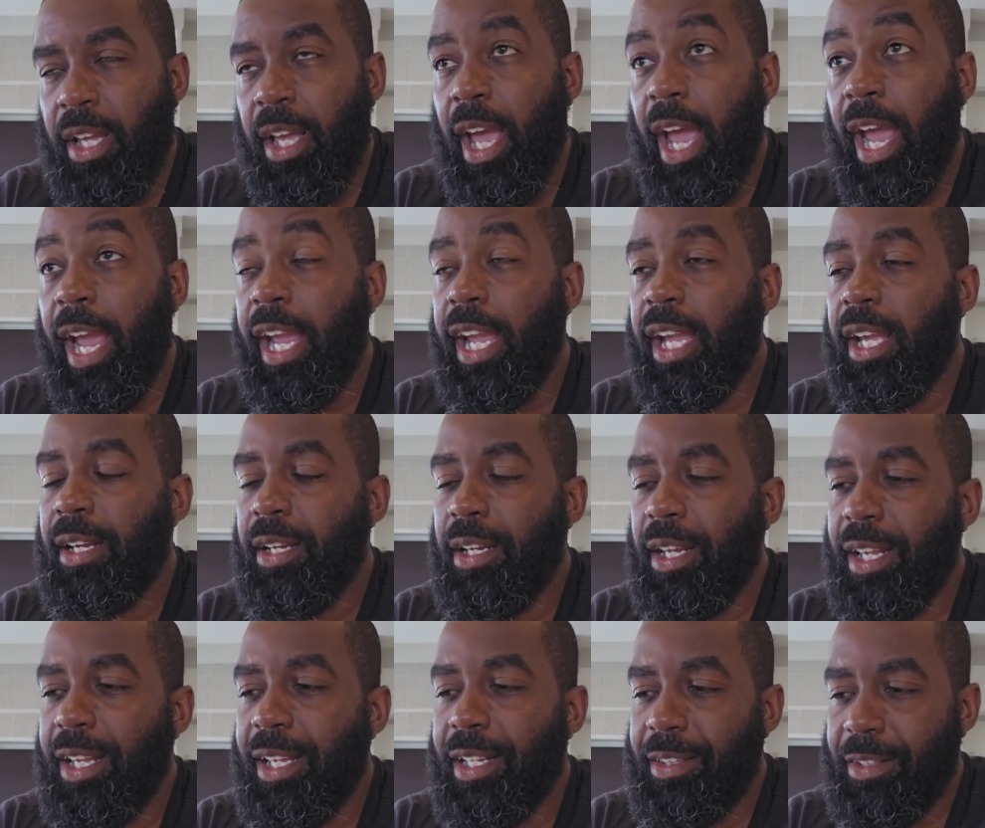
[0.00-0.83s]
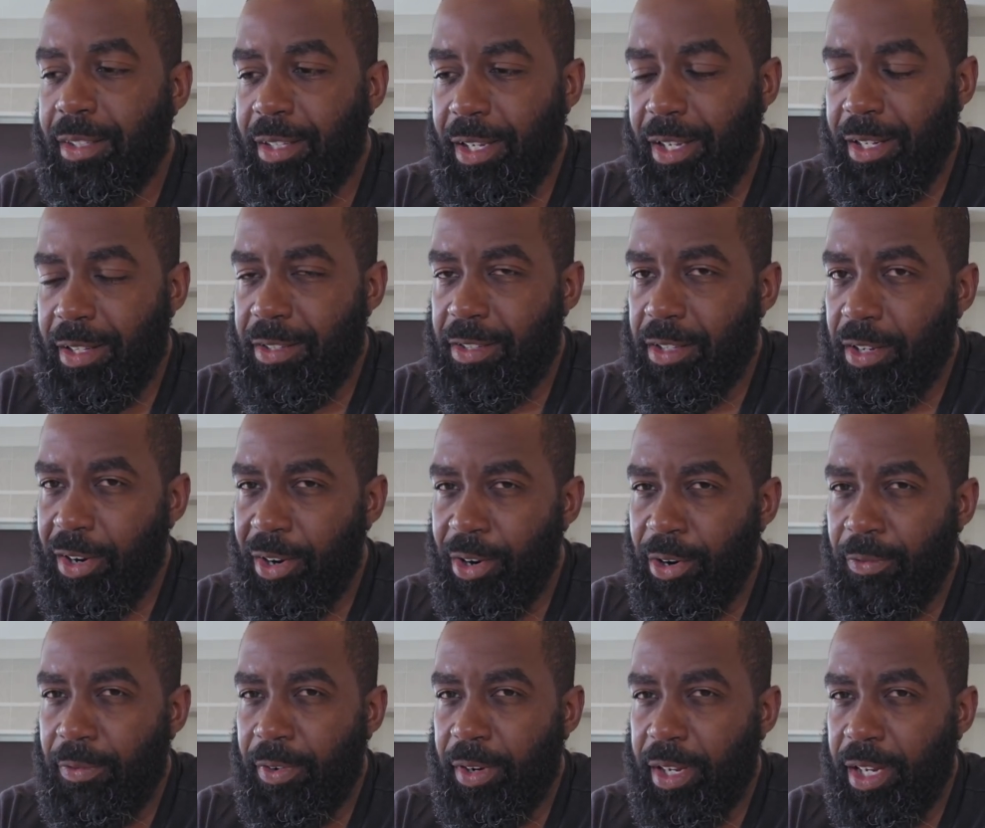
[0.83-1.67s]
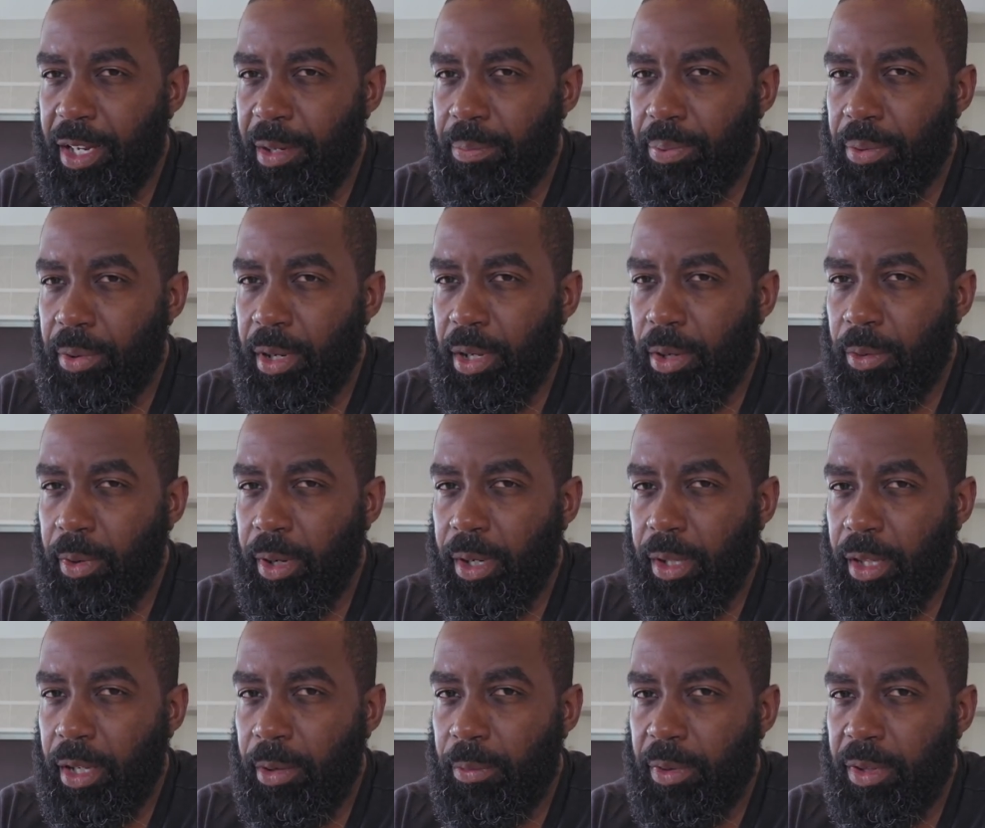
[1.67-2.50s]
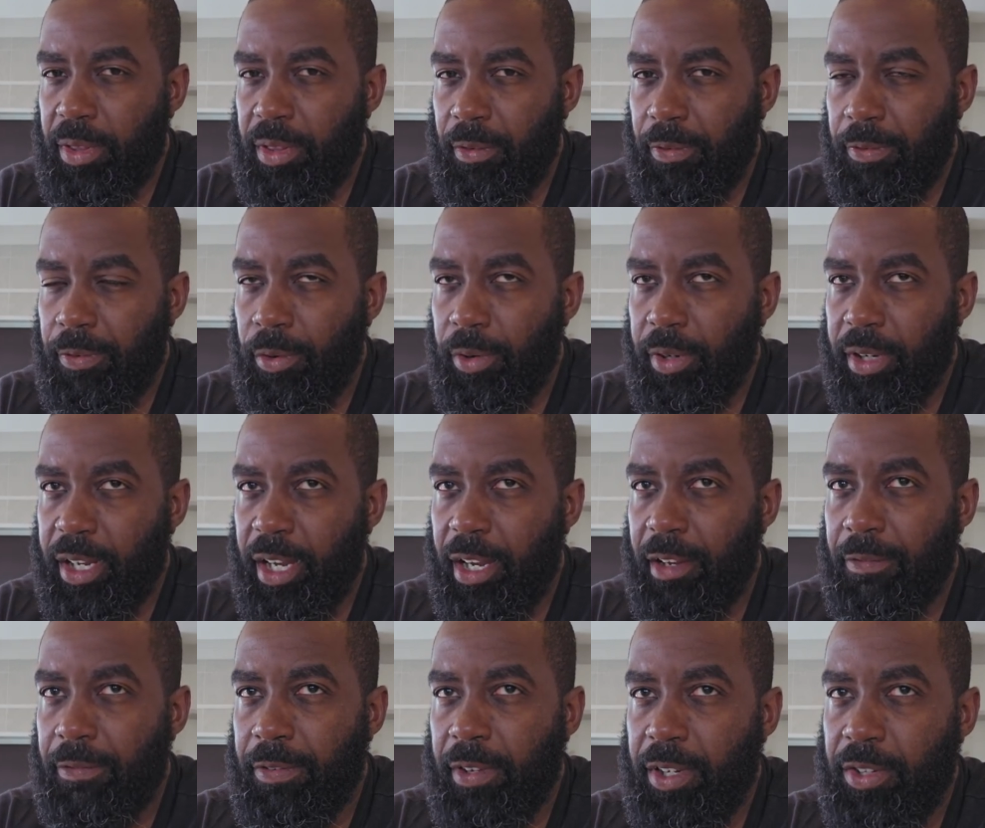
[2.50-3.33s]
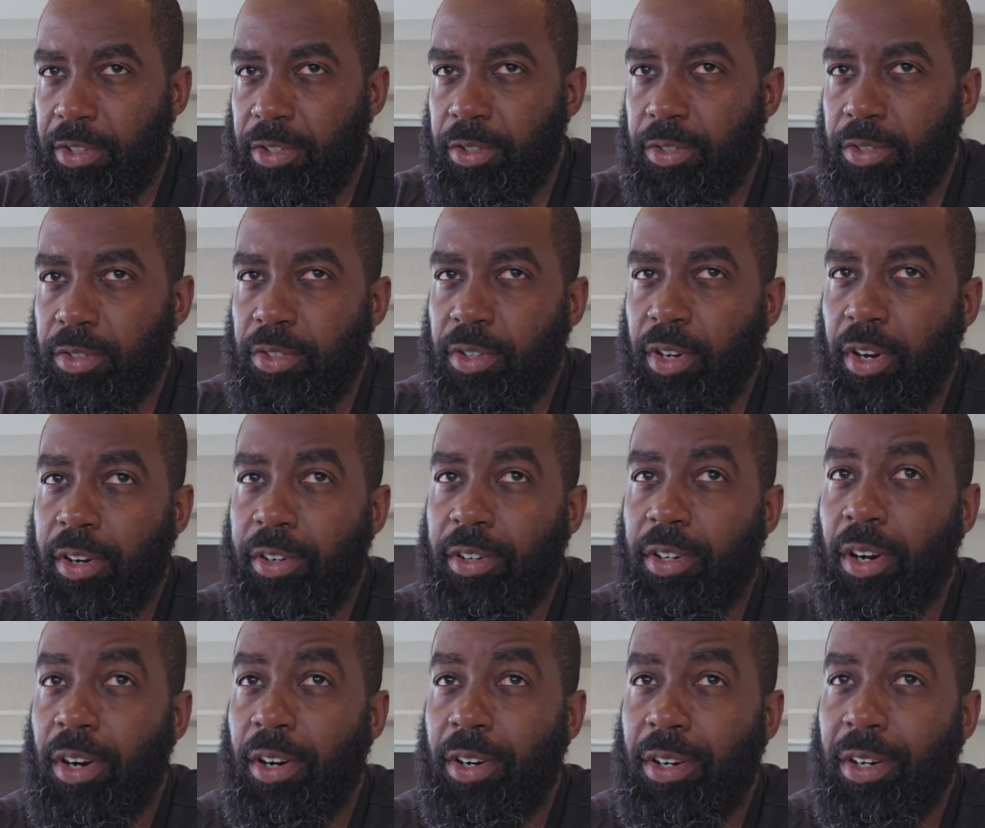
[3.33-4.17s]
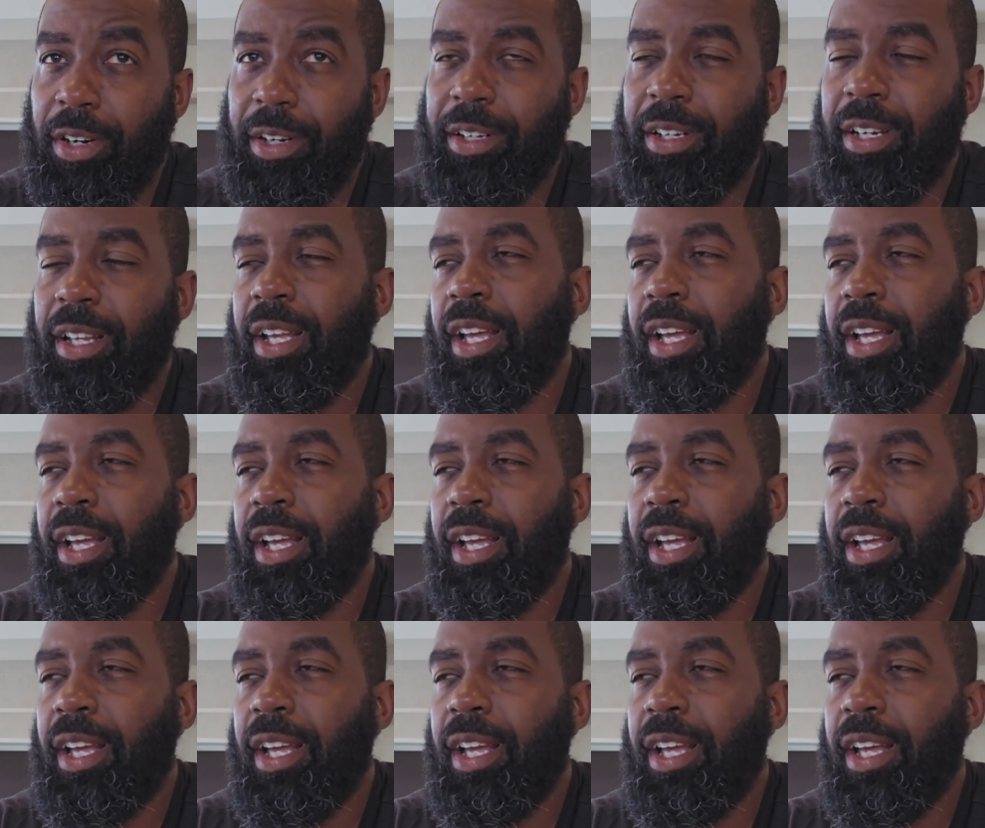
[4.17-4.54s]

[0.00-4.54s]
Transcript: And it tends to overheat pretty quickly with the 4K features turned on.